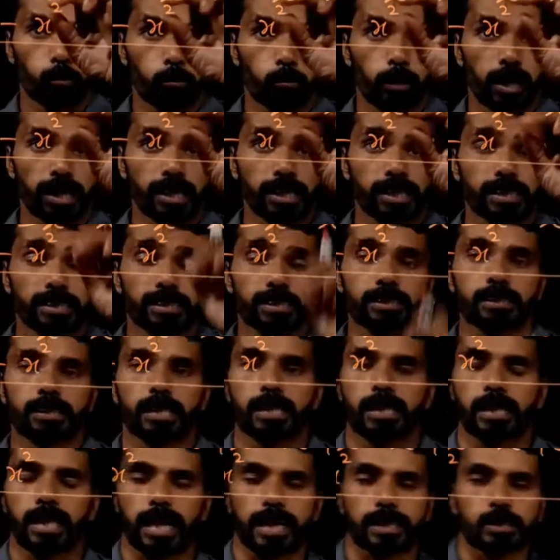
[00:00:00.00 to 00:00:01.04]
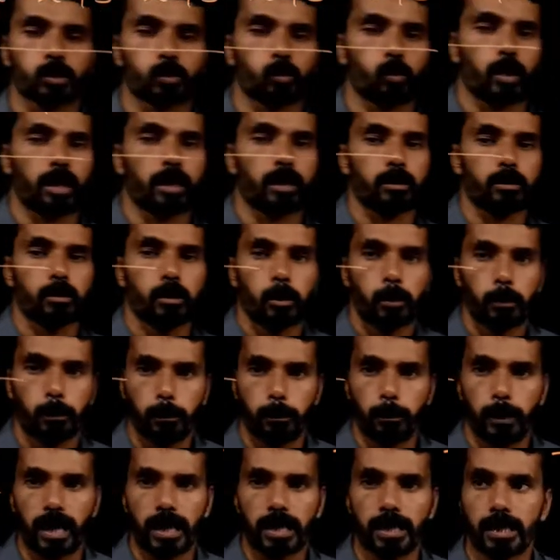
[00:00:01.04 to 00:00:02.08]
minus 3x square
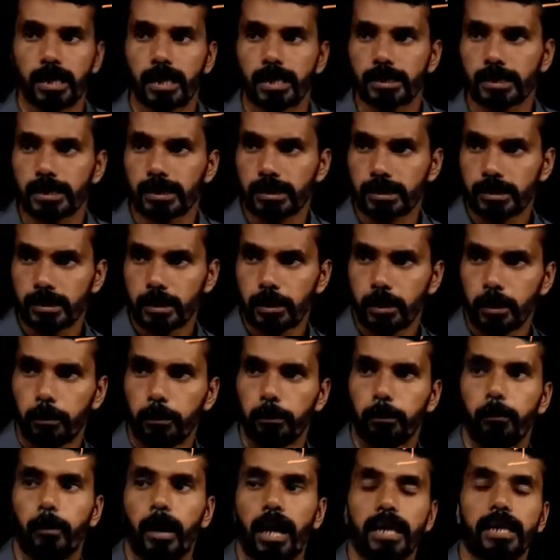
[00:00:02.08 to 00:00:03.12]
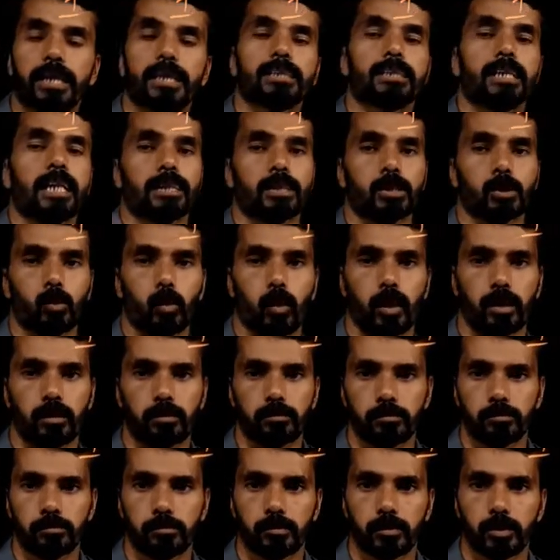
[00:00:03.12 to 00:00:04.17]
minus x square.
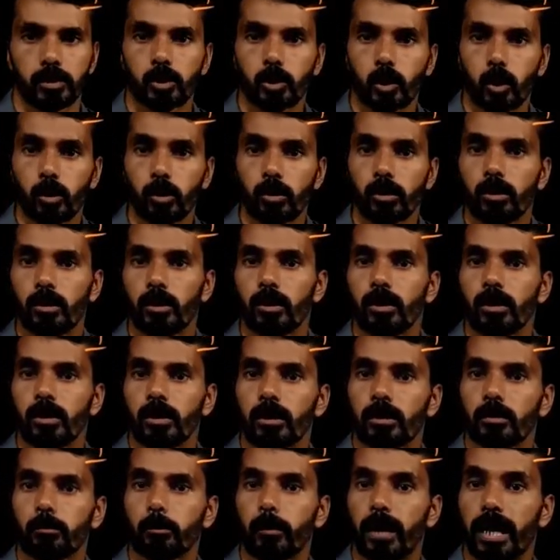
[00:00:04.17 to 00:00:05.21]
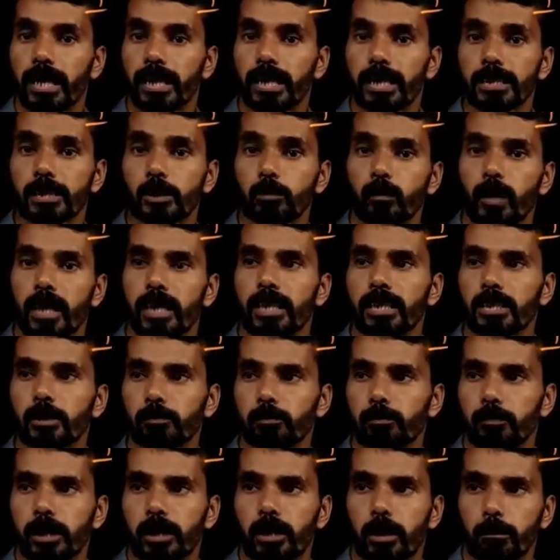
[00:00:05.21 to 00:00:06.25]
So minus
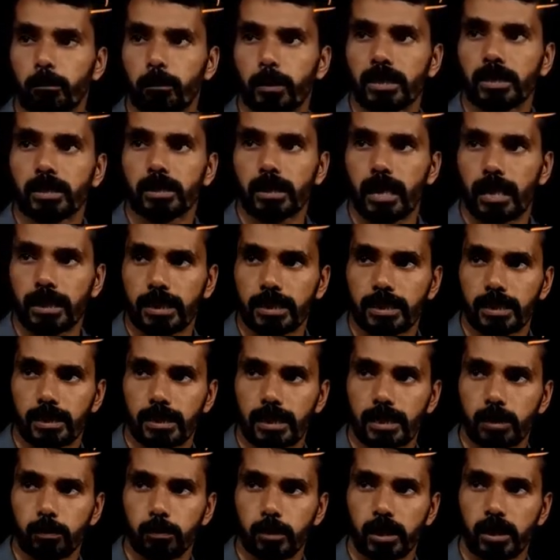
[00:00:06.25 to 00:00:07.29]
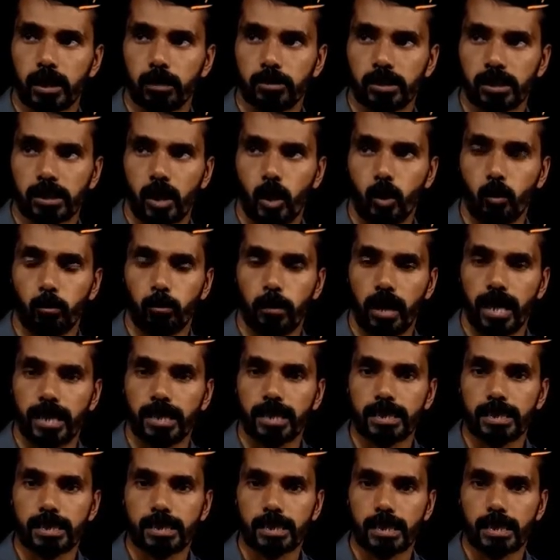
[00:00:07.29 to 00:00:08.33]
become plus, that is this becomes now
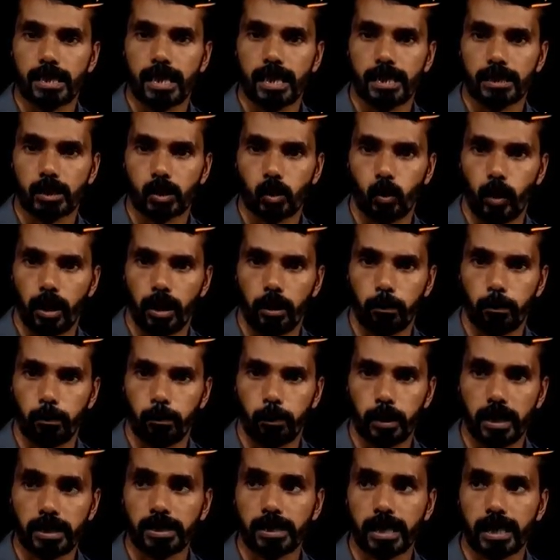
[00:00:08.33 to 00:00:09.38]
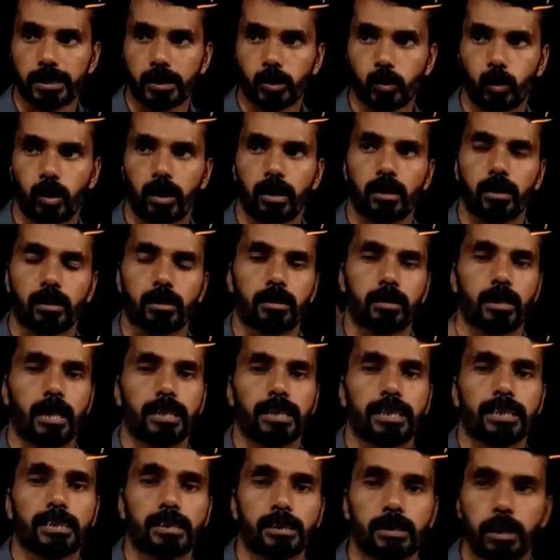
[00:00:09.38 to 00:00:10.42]
minus 3x square plus x square,
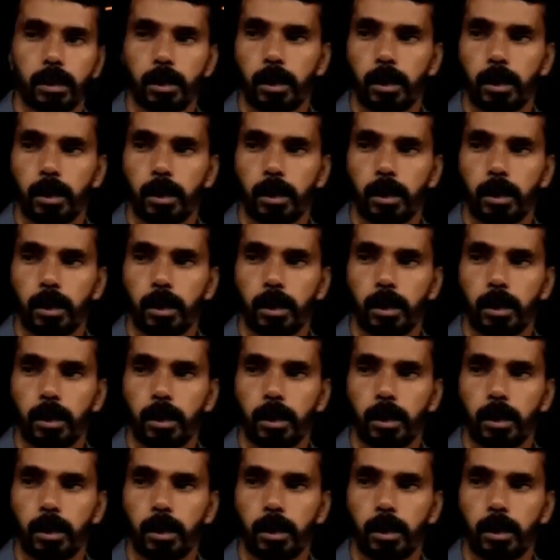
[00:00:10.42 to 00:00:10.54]
that is